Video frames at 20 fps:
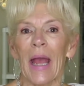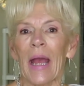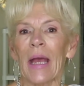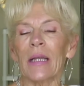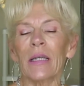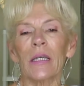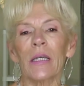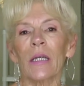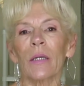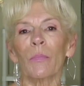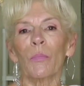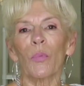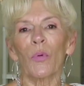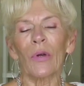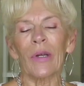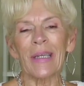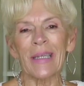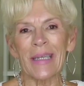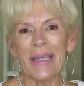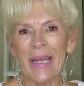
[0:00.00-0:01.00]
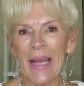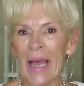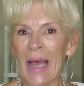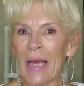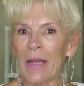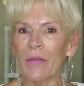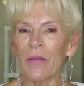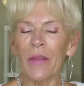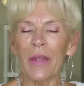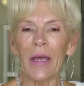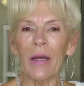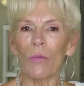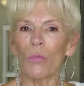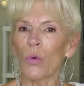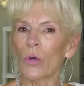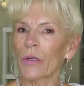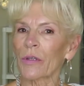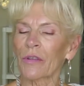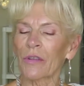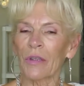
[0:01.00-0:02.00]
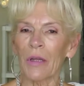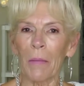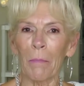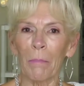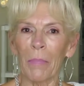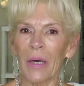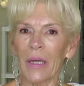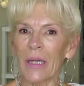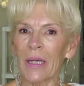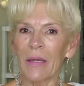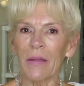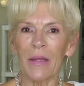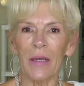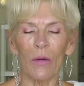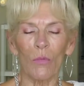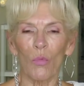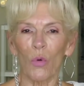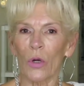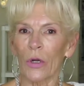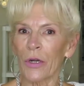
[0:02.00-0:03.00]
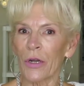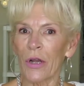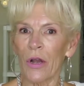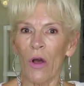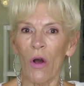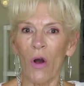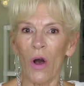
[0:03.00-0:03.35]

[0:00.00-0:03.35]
And to pretend that we're somebody that we're